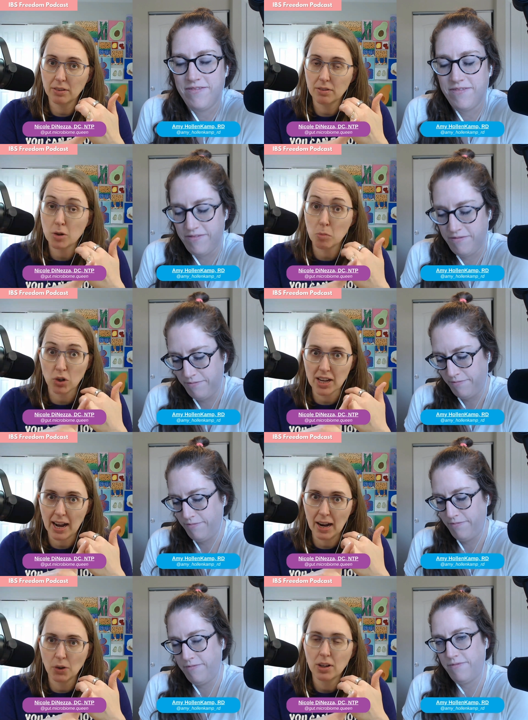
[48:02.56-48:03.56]
Speaker 1: the
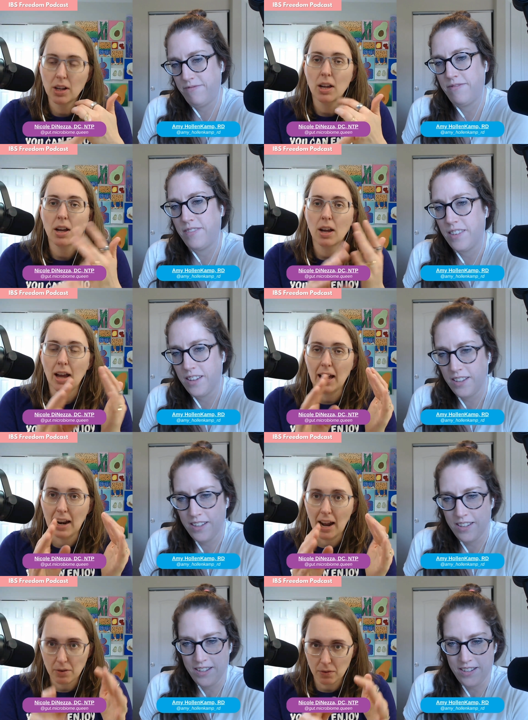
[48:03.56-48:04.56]
debris out,
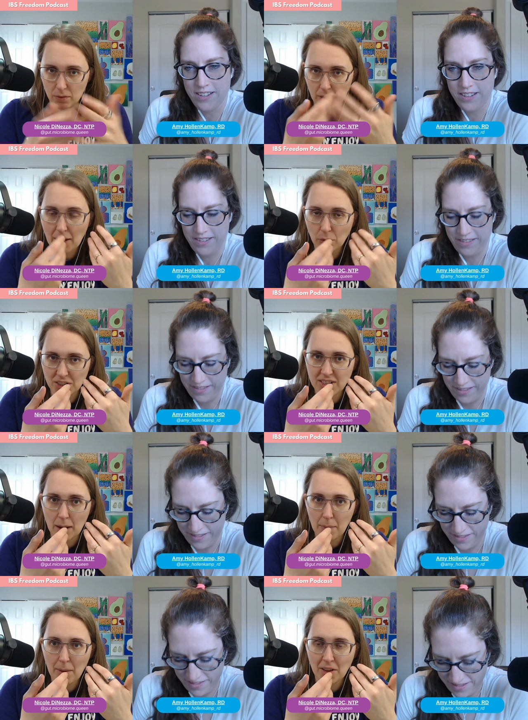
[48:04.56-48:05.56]
and I I
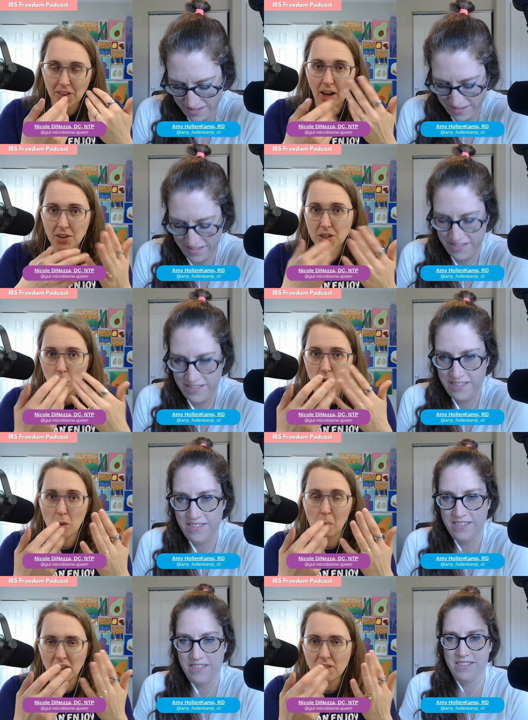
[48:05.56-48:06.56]
rinse out my mouth and kind of
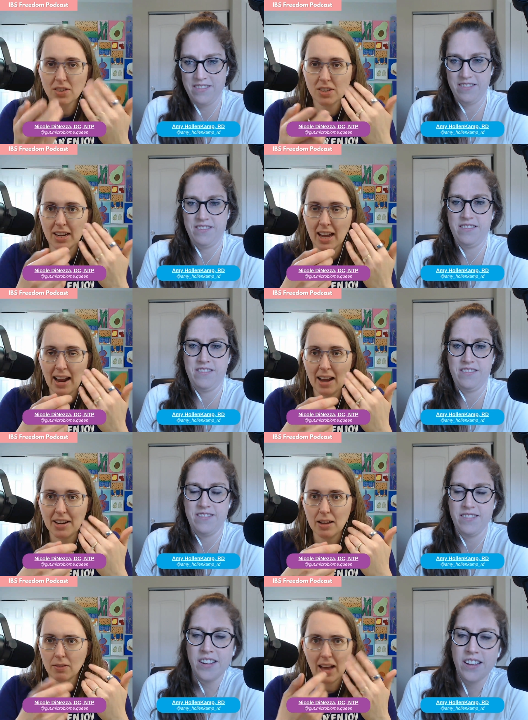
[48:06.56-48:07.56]
swish a bit to get
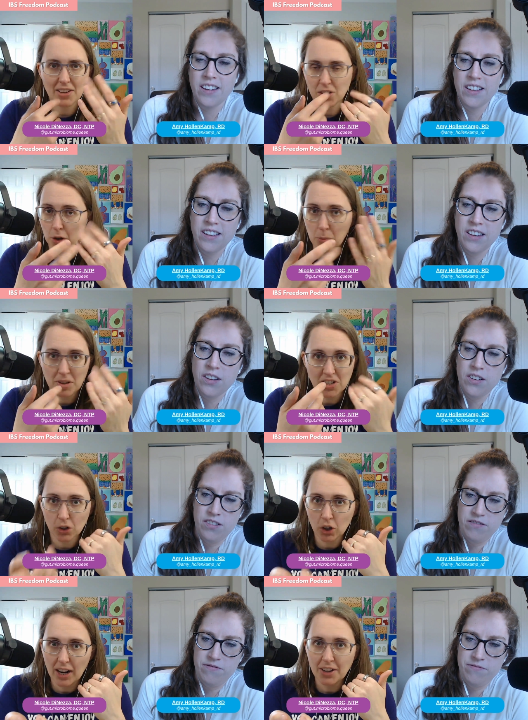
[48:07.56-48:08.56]
any last little
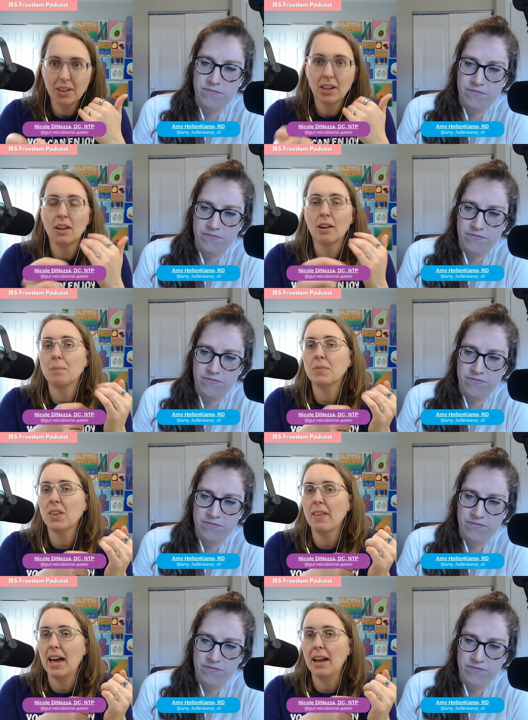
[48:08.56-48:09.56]
bits of crud.
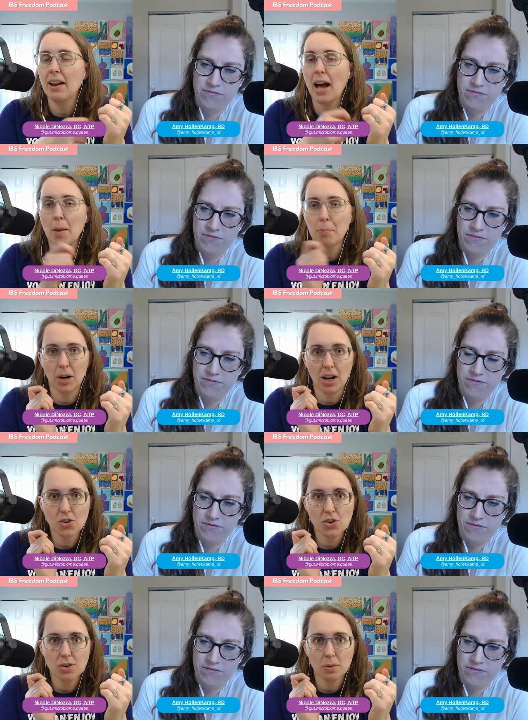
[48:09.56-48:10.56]
Then I
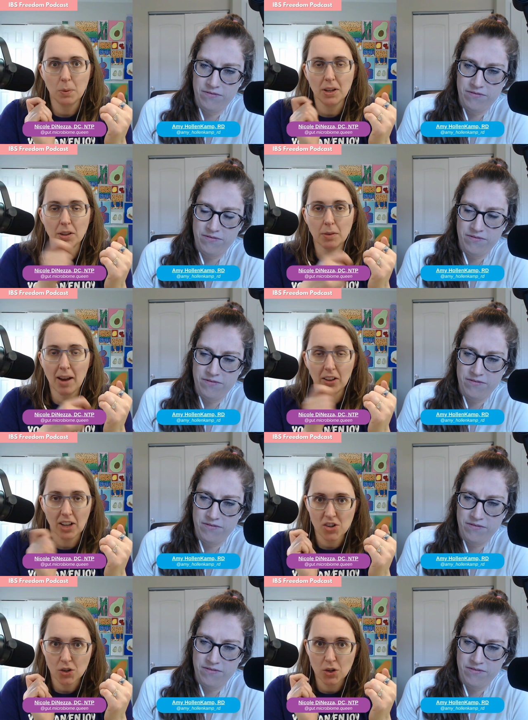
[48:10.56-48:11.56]
brush with my
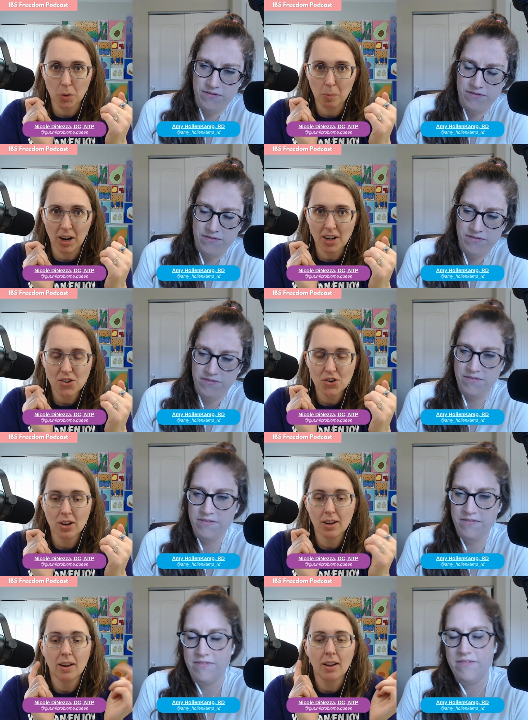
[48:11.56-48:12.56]
electric toothbrush.